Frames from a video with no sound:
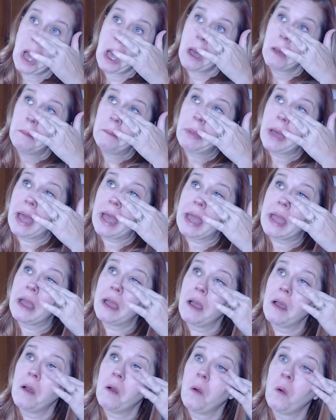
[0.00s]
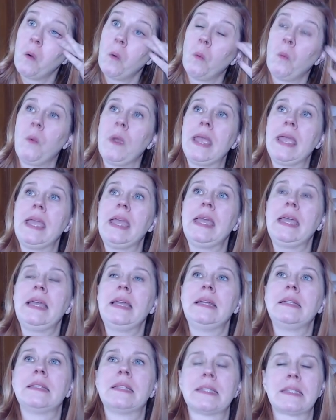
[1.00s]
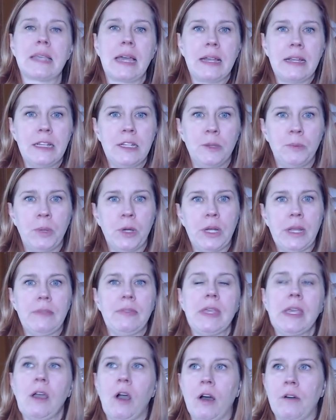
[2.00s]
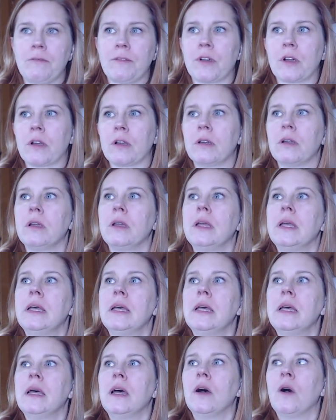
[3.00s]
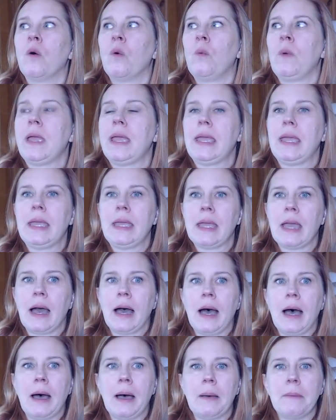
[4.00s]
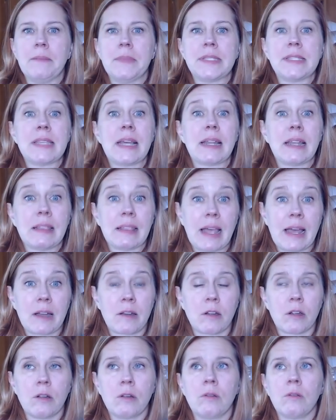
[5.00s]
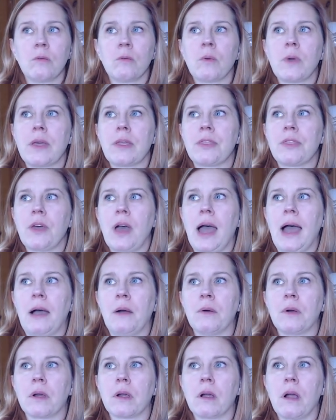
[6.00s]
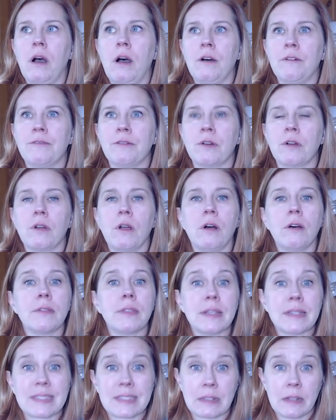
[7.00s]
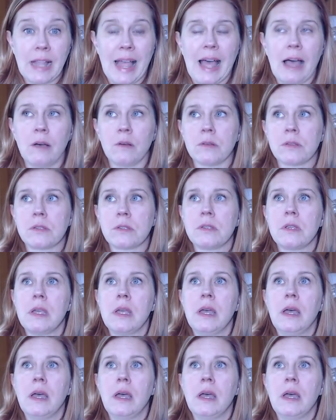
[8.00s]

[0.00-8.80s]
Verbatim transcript: But we decided to put in the offer. We um, sent a letter with our offer on this little house